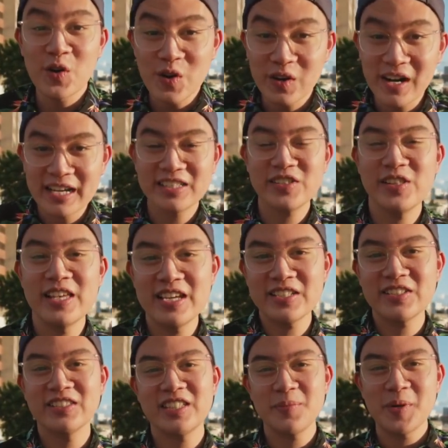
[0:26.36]

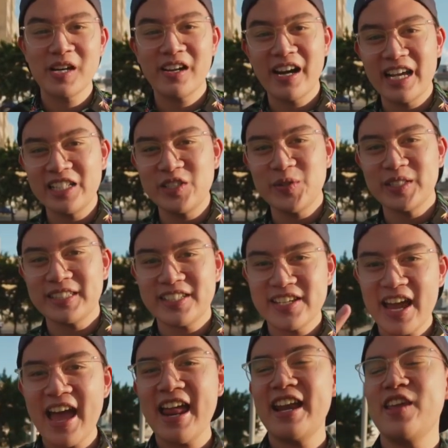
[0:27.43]
congratulations sa mga graduates
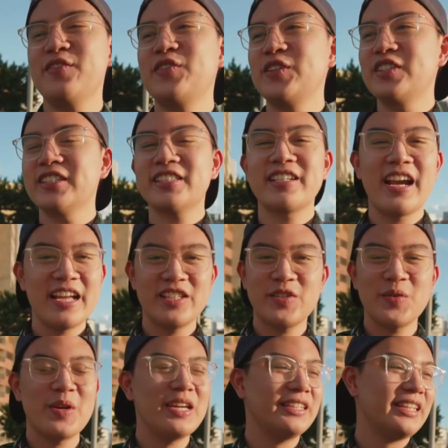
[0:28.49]
dyan. If you just
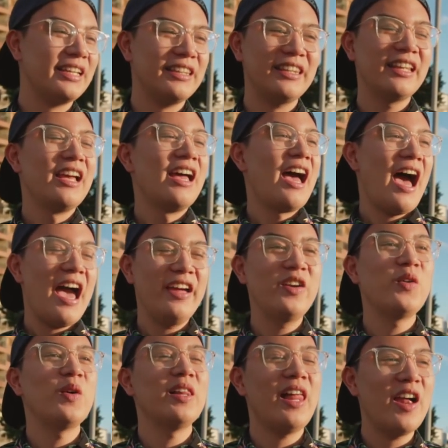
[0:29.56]
graduated, I
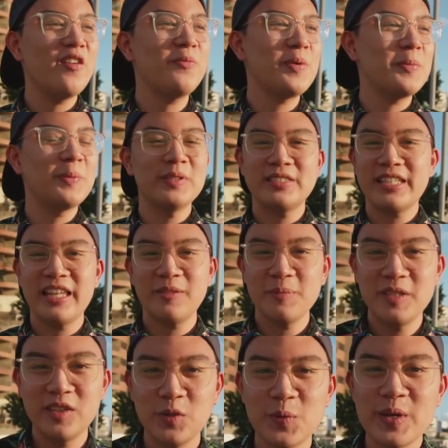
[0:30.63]
know a lot of people sent
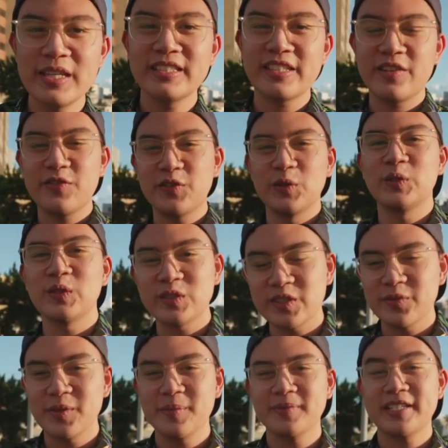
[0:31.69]
me tweets and photos
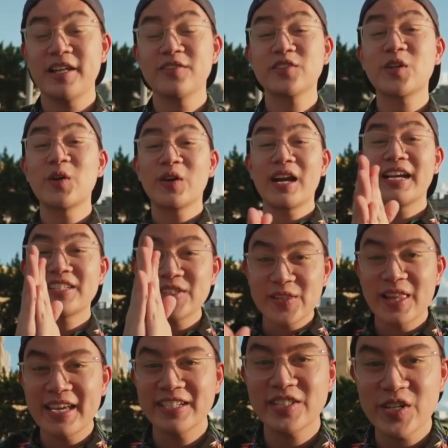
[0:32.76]
of themselves.
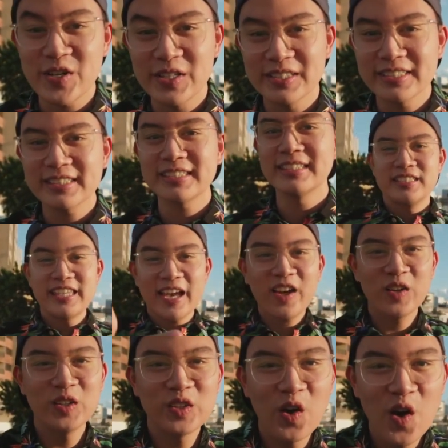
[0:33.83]
Congratulations.
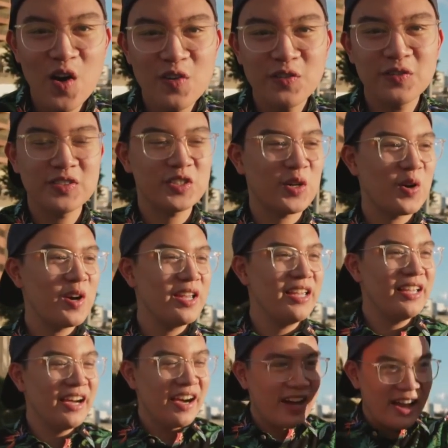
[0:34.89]
Second off,
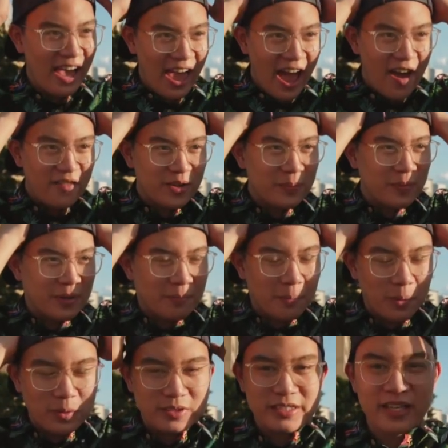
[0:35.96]
sorry, I haven't been
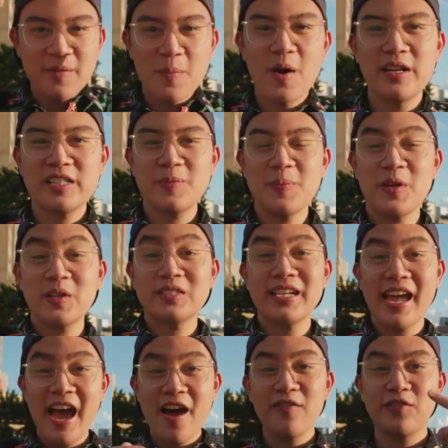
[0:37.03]
posting much because
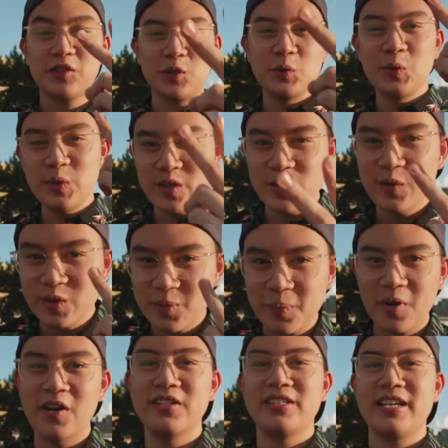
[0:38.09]
I have two huge
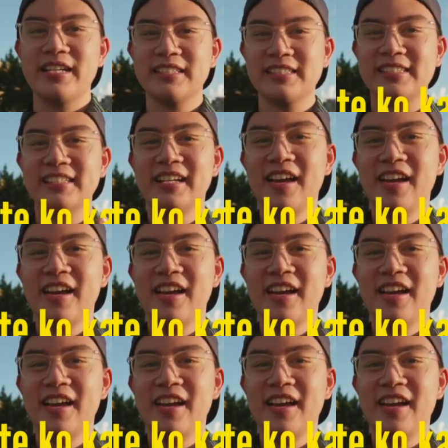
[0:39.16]
projects